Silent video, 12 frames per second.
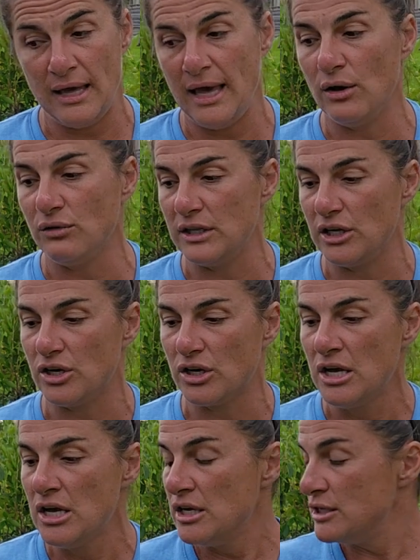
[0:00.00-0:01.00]
healthier.
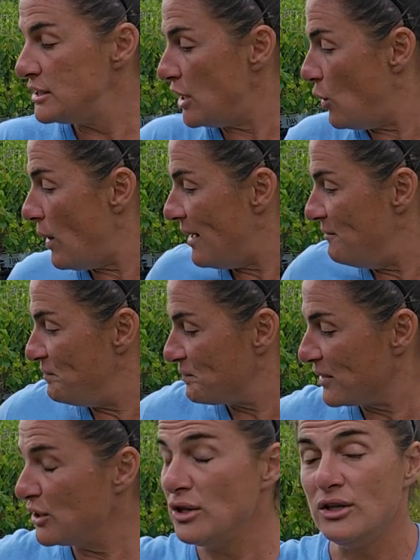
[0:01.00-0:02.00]
So
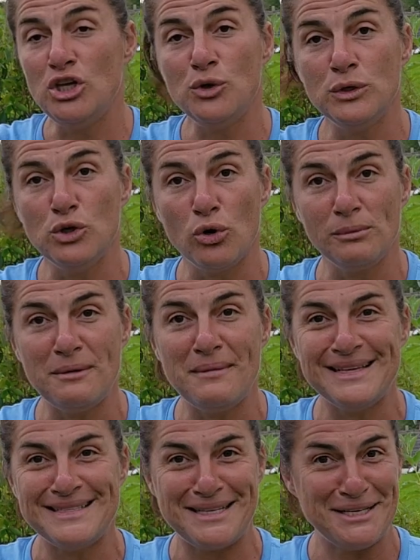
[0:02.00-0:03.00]
you would normally
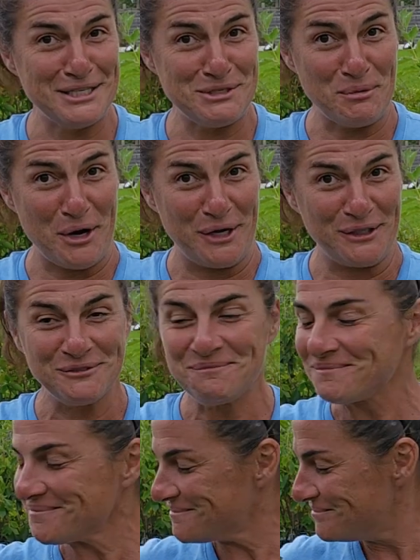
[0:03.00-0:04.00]
mix it in a sprayer.
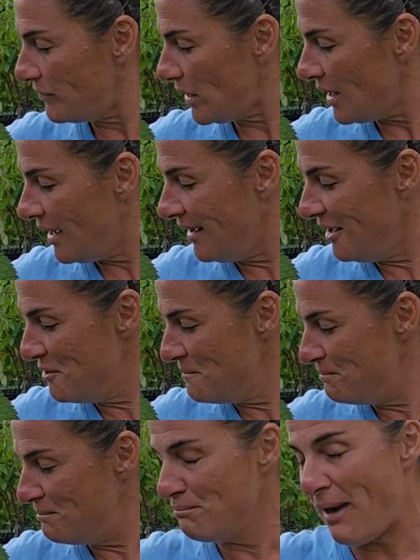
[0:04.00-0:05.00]

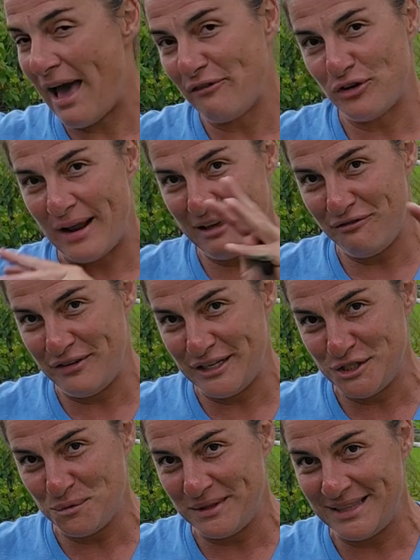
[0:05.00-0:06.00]
After I get
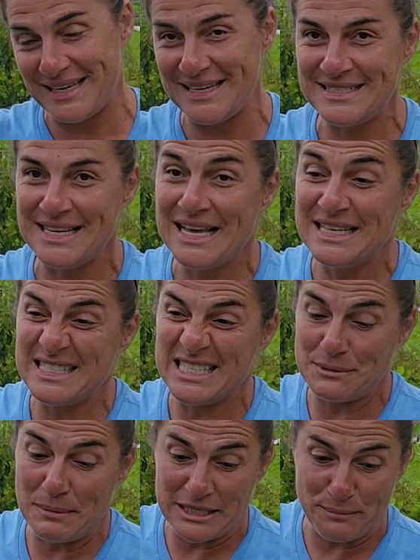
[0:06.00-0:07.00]
finished with these,
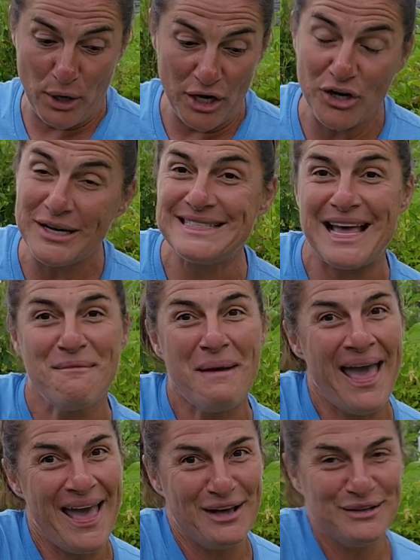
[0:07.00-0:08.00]
since my sprayer is at
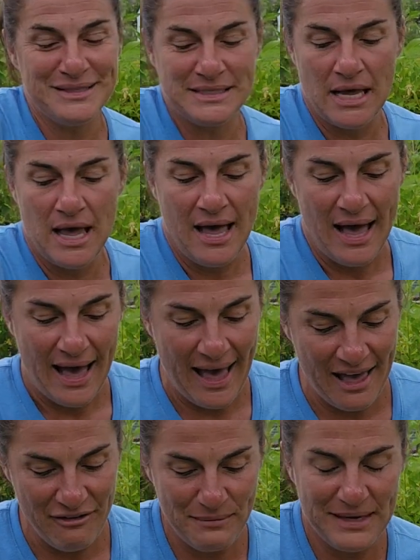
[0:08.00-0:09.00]
my house, I
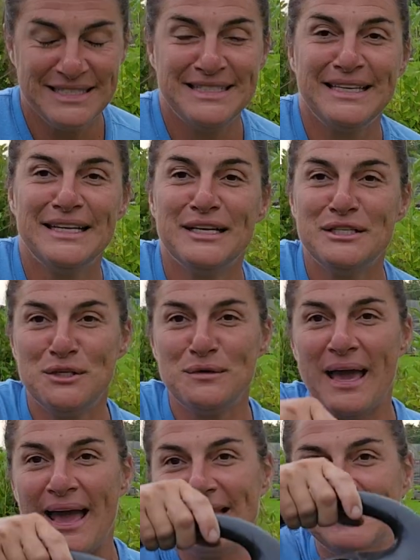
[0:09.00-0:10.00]
have mixed it in a
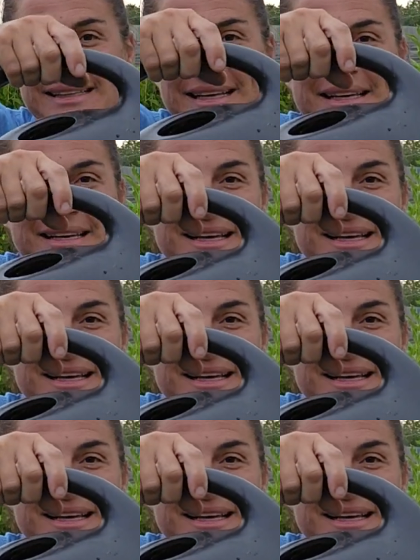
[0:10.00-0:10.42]
2-gallon